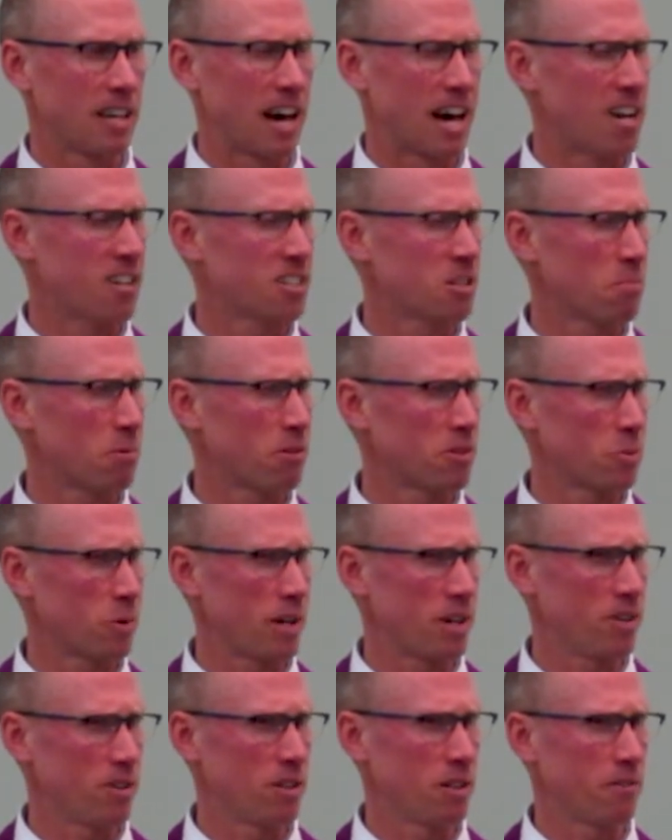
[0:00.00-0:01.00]
I don't suppose
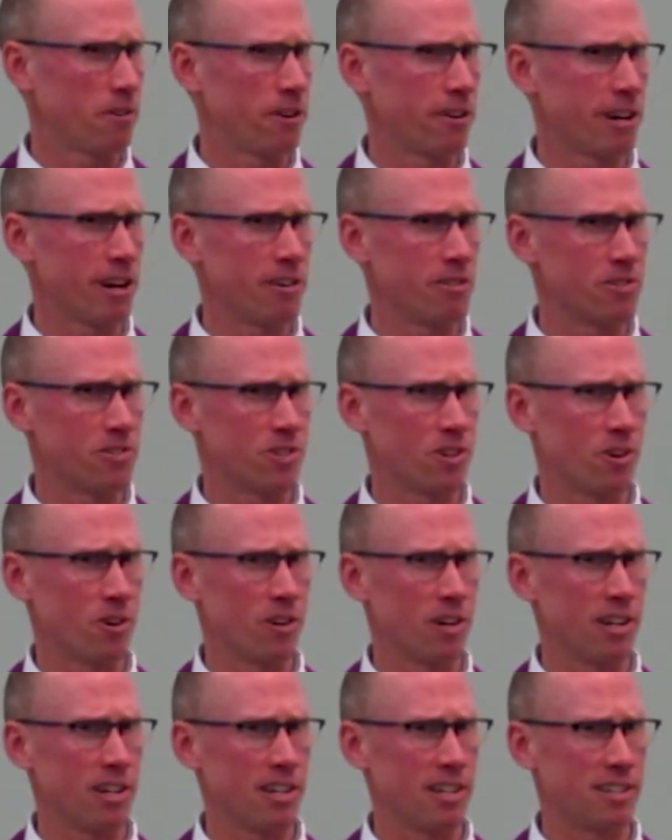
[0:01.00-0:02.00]
we who live here in
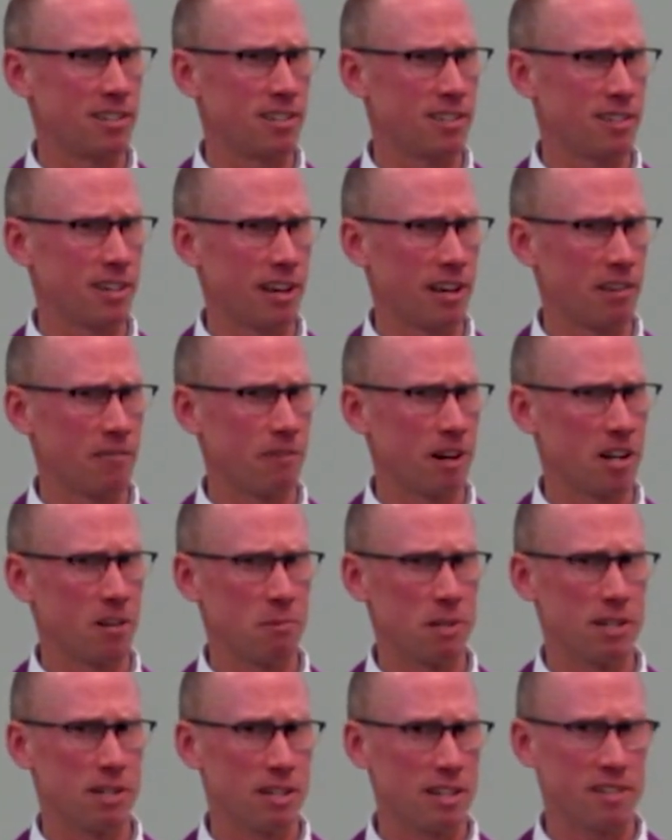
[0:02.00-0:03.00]
Arizona need to take
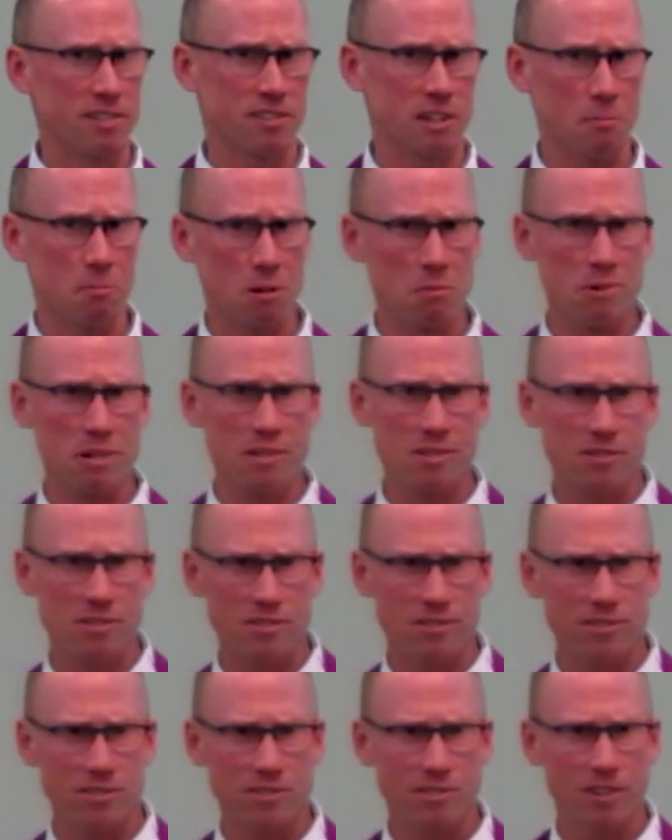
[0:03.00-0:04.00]
vitamin D
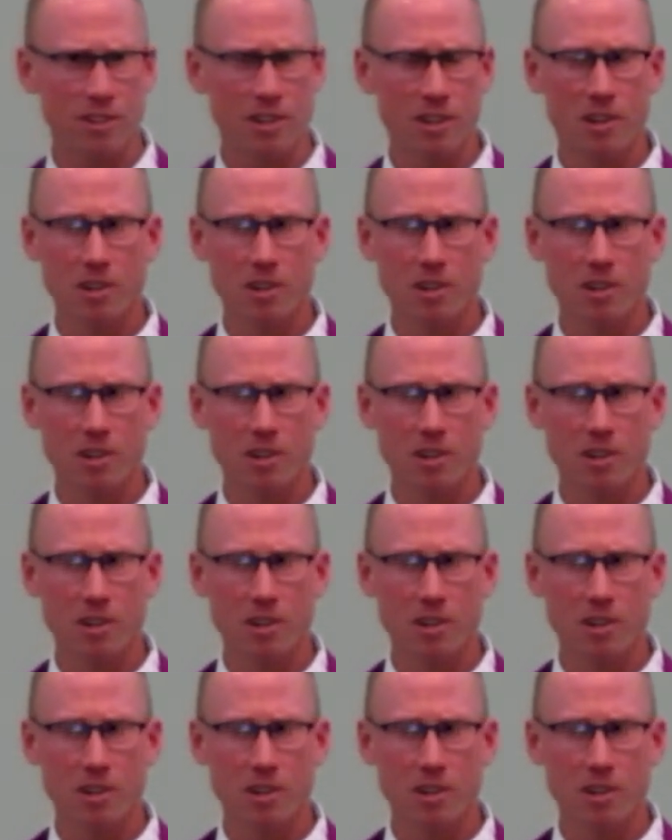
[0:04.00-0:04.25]
supplements.